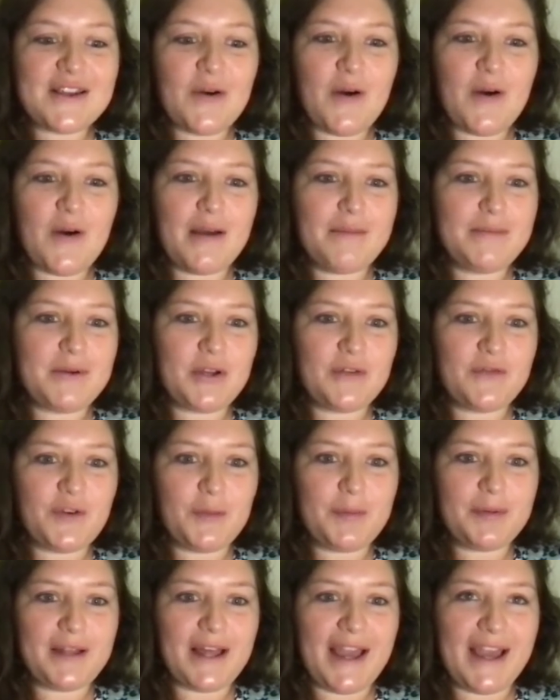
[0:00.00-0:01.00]
a
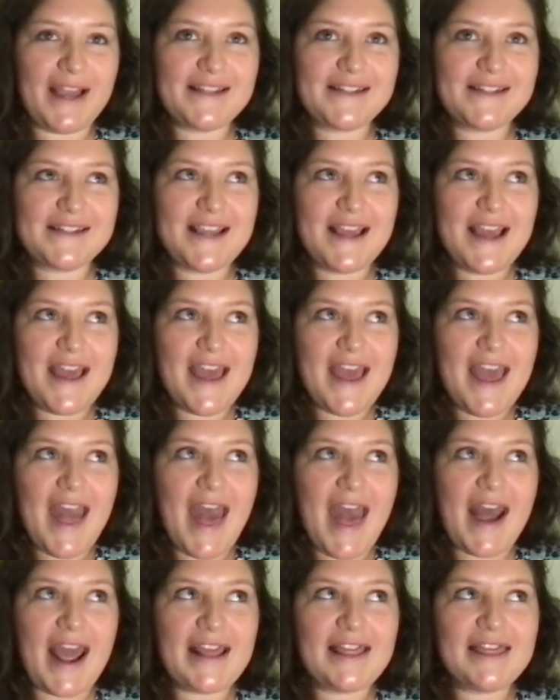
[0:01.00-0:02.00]
beautiful place.
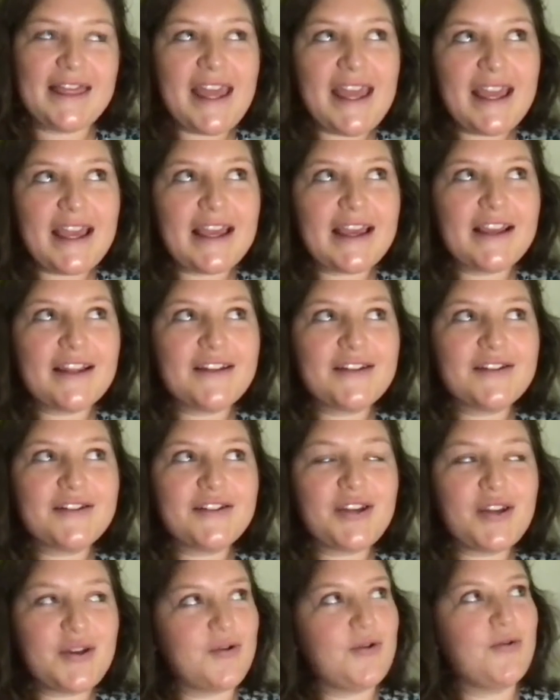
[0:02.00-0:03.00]
And I think
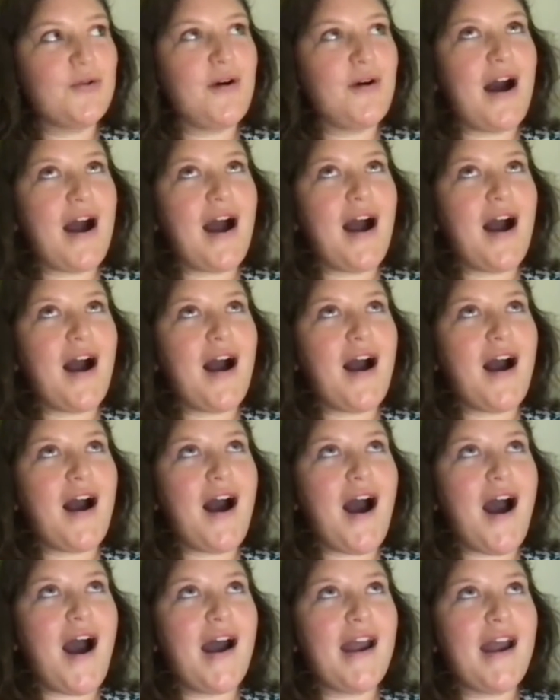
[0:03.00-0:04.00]
too,
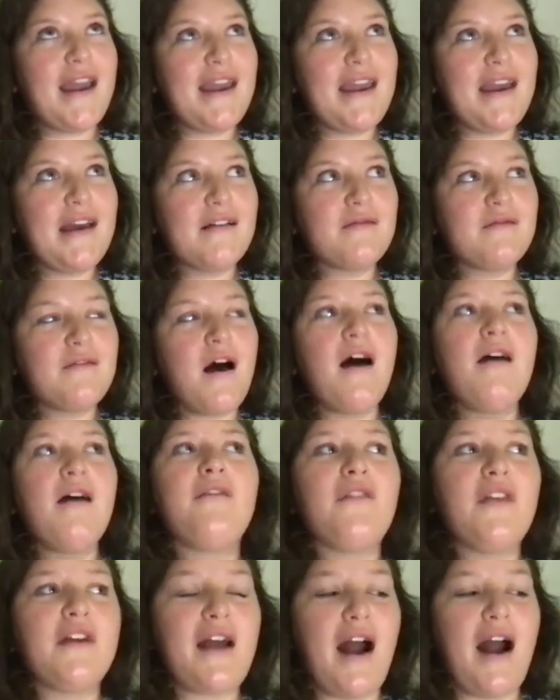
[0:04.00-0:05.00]
I
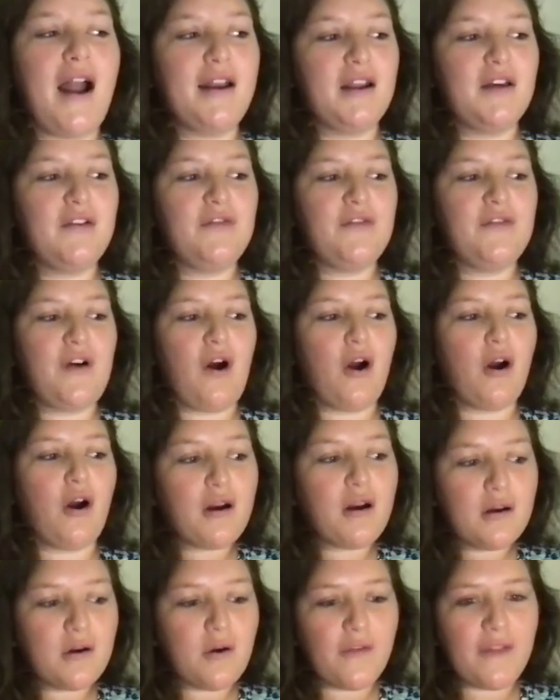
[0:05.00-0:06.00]
love the kind of
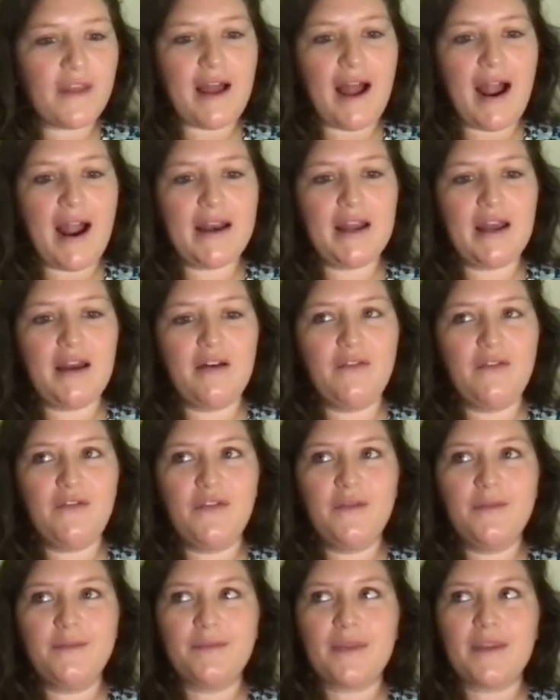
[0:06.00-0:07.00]
art or the kind of
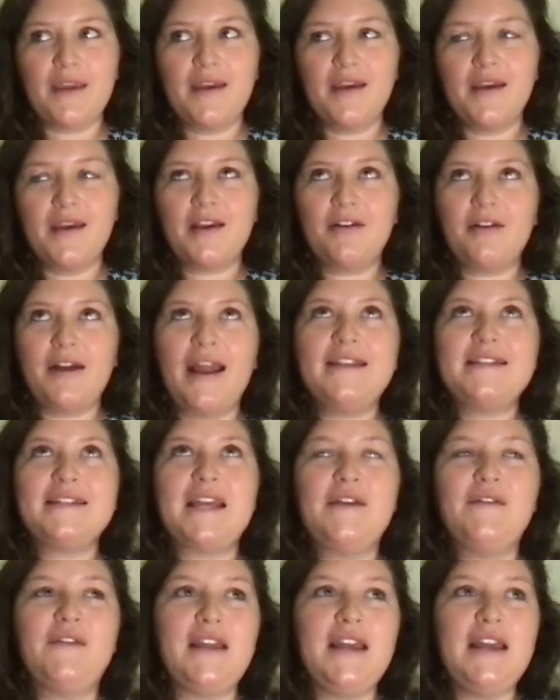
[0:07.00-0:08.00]

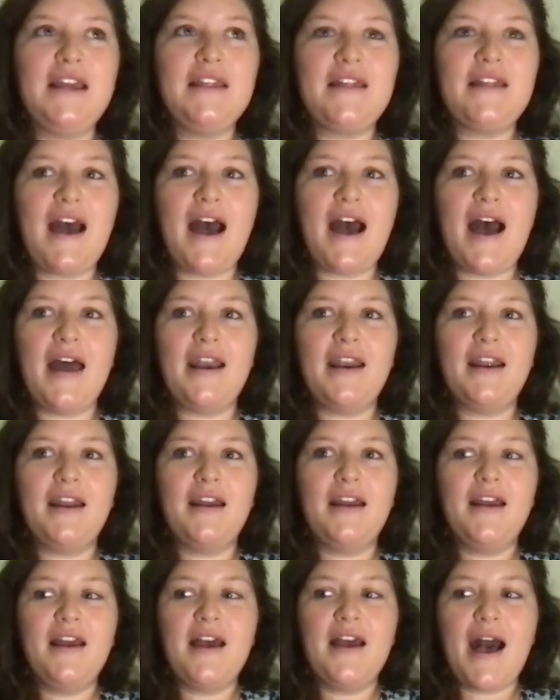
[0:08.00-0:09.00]
creativity that
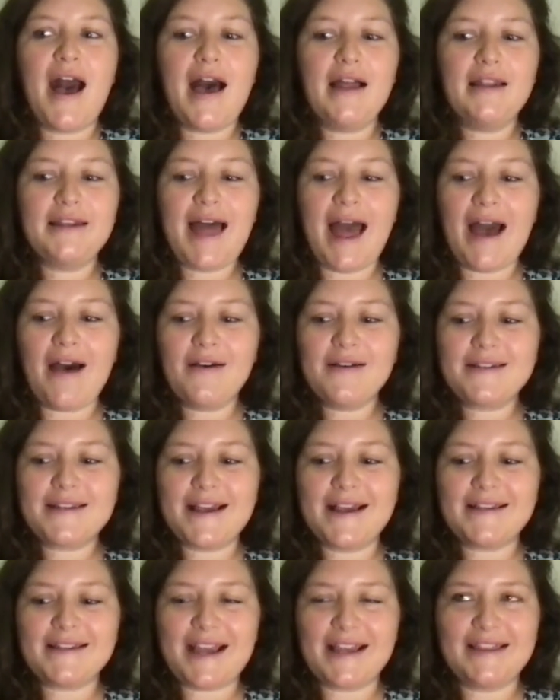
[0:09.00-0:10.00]
allows
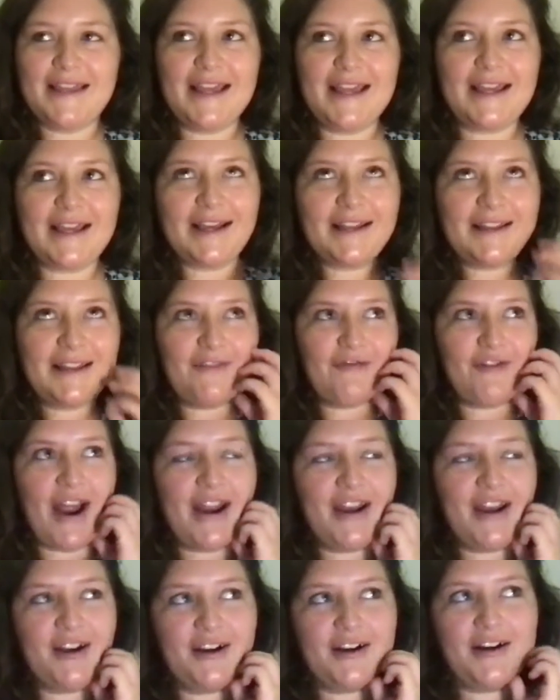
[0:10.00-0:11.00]
us. I think the
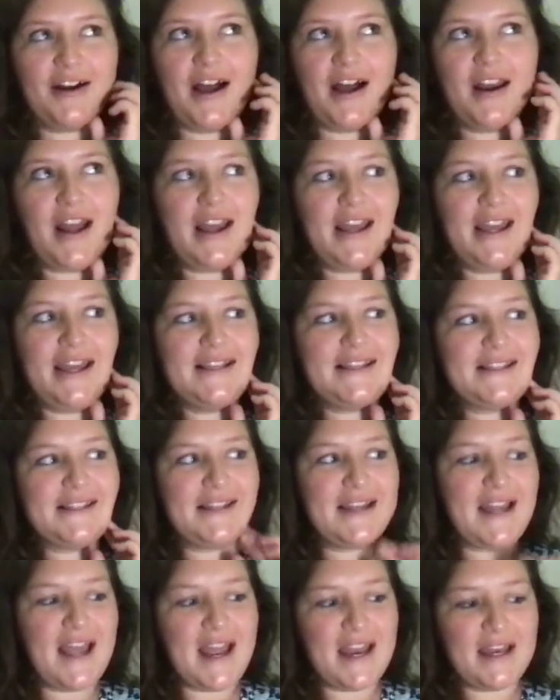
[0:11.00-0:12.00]
writer Anais
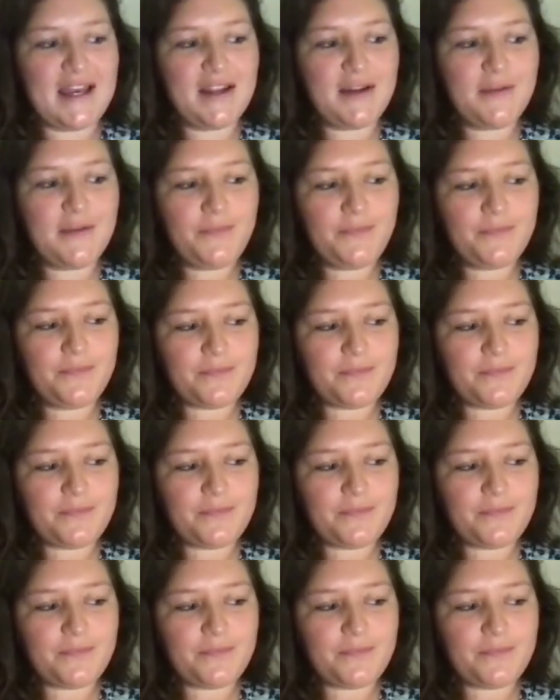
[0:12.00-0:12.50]
Nin